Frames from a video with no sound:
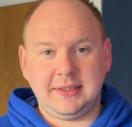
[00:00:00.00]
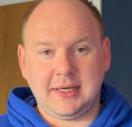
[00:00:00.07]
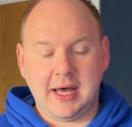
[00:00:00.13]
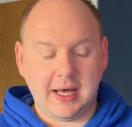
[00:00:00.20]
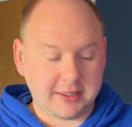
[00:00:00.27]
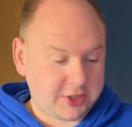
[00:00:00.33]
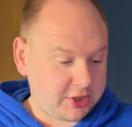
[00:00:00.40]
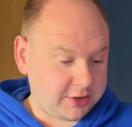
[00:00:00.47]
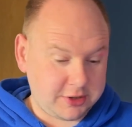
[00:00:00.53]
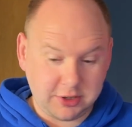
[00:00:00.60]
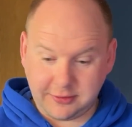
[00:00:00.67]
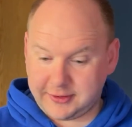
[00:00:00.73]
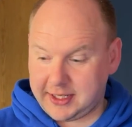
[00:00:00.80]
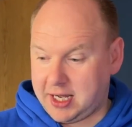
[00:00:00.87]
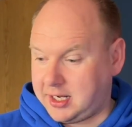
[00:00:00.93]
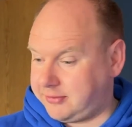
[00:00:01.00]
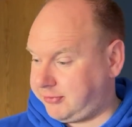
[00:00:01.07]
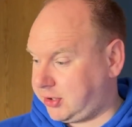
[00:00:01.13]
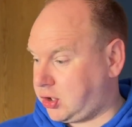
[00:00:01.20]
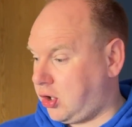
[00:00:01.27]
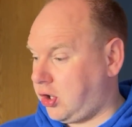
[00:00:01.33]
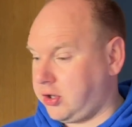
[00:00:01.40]
I should just get a
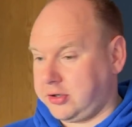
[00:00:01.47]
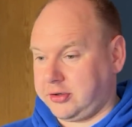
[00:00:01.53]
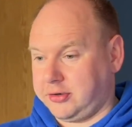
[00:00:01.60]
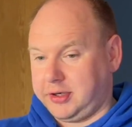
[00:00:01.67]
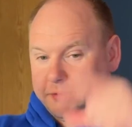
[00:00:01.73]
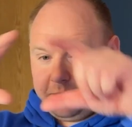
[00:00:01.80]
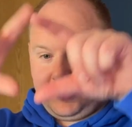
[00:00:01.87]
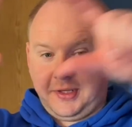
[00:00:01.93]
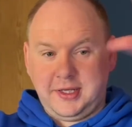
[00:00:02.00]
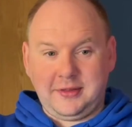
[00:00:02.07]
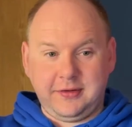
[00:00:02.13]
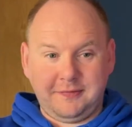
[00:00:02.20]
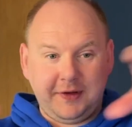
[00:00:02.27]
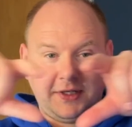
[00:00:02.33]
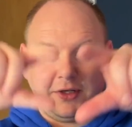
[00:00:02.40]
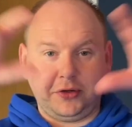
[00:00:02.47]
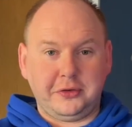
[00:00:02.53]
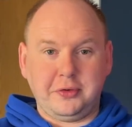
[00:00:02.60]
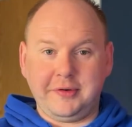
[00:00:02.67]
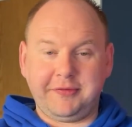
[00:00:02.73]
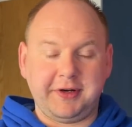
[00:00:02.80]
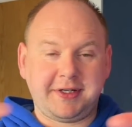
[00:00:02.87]
recorder and play the
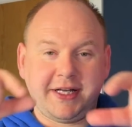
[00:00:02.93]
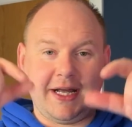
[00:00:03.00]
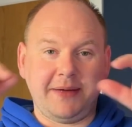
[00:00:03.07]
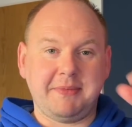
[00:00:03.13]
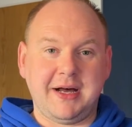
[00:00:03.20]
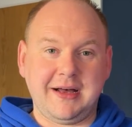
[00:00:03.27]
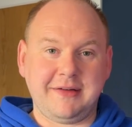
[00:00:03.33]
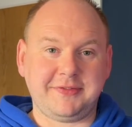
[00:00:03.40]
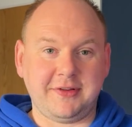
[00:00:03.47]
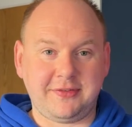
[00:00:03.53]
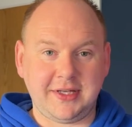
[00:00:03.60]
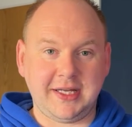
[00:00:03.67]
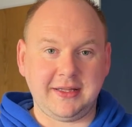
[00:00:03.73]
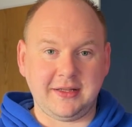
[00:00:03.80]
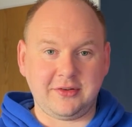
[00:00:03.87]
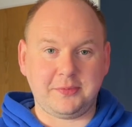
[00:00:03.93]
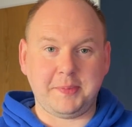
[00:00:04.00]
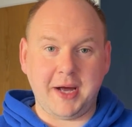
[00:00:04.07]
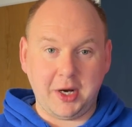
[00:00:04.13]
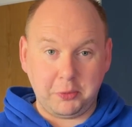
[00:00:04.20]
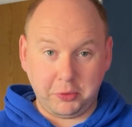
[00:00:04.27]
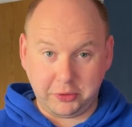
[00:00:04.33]
video every time I have to say this,
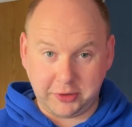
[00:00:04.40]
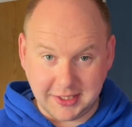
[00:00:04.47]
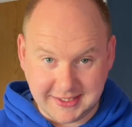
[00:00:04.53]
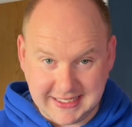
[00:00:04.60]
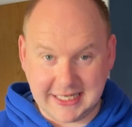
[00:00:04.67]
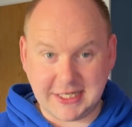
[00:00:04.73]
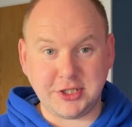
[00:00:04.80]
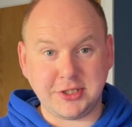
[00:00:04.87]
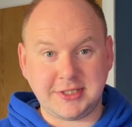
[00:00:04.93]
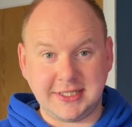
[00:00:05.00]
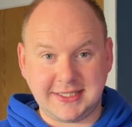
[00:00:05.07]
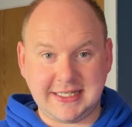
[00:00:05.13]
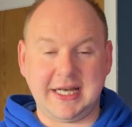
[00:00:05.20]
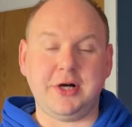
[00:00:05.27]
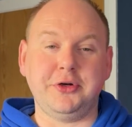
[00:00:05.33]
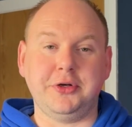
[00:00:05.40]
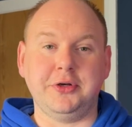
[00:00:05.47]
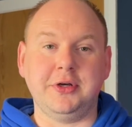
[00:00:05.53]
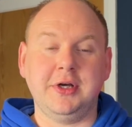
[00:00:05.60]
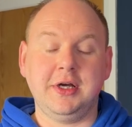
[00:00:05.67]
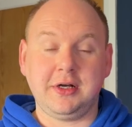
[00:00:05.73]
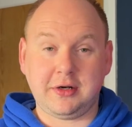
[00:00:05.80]
but I will continue to tell
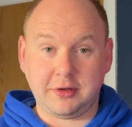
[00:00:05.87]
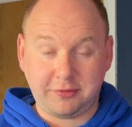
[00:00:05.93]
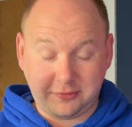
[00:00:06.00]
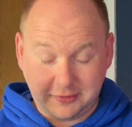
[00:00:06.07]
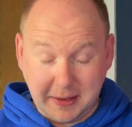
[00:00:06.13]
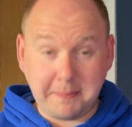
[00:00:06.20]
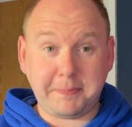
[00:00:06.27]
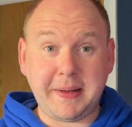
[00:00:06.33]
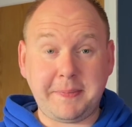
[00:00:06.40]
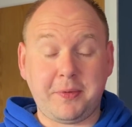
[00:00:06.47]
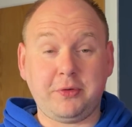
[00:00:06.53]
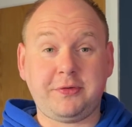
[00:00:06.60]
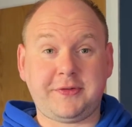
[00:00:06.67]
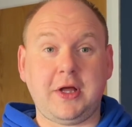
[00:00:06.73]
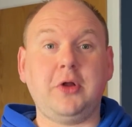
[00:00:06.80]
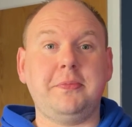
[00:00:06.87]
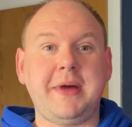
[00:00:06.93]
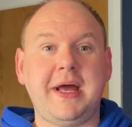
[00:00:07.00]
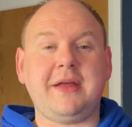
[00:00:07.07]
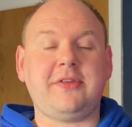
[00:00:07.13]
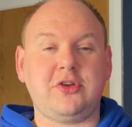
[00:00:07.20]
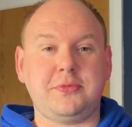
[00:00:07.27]
you, because some people still
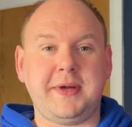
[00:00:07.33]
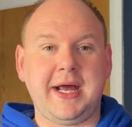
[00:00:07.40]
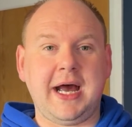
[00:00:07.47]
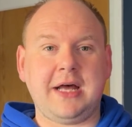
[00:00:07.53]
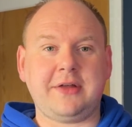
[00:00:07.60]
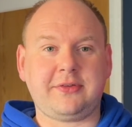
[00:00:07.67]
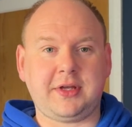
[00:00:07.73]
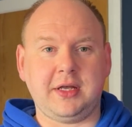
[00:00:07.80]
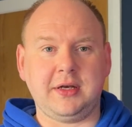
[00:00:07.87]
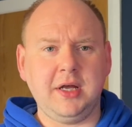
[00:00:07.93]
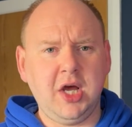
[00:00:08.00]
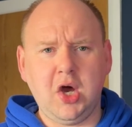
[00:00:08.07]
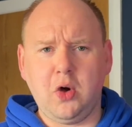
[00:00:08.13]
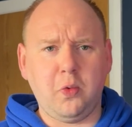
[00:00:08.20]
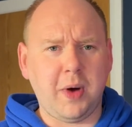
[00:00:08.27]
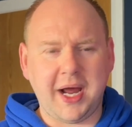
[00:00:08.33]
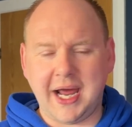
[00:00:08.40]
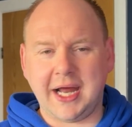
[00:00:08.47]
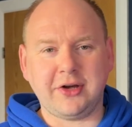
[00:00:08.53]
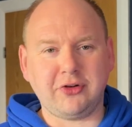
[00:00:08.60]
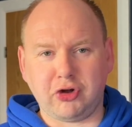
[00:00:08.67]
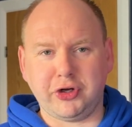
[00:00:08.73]
message me asking why
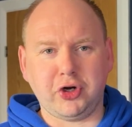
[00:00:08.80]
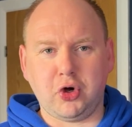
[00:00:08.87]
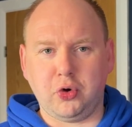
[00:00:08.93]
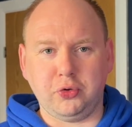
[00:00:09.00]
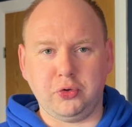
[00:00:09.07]
Android Auto